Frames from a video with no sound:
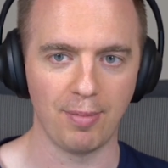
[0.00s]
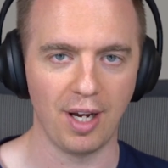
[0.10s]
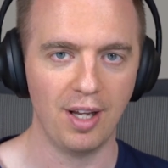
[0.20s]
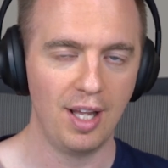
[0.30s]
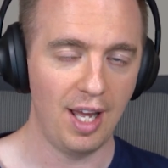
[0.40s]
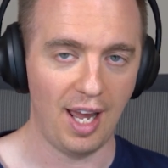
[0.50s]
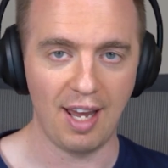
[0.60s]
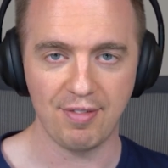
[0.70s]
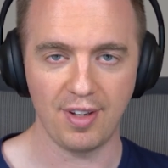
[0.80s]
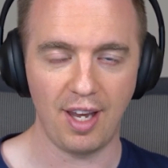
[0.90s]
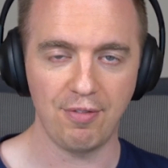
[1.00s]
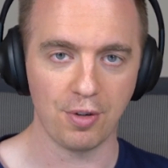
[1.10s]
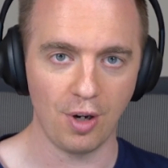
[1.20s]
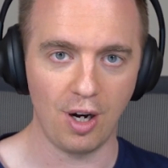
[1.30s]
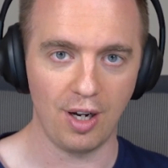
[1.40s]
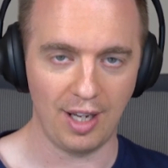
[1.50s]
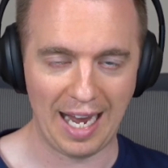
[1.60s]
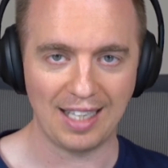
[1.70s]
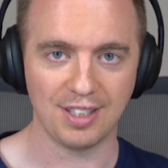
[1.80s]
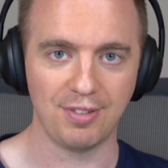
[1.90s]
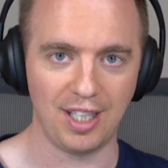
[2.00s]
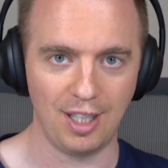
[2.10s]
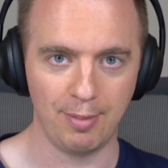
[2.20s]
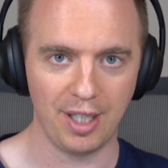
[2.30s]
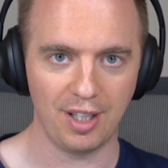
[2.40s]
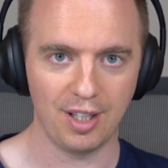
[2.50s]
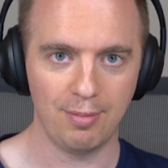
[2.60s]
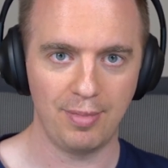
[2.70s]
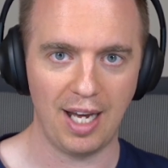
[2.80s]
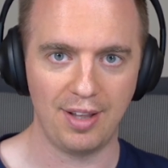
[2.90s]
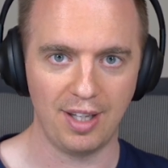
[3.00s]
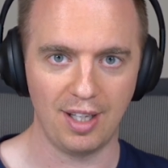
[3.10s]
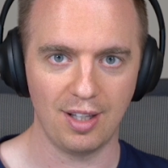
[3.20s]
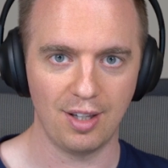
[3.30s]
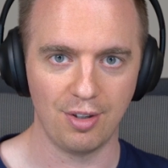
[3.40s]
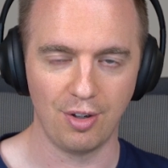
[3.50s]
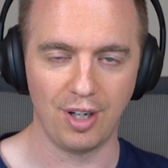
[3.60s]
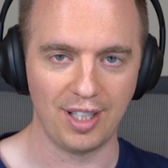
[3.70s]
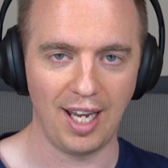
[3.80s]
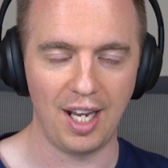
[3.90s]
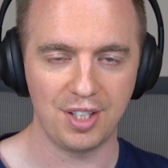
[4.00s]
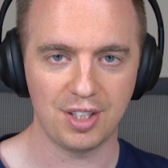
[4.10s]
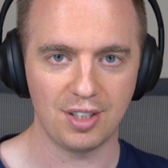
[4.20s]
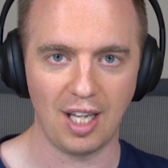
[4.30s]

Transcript: But if you're not actively emailing them and they're not engaged,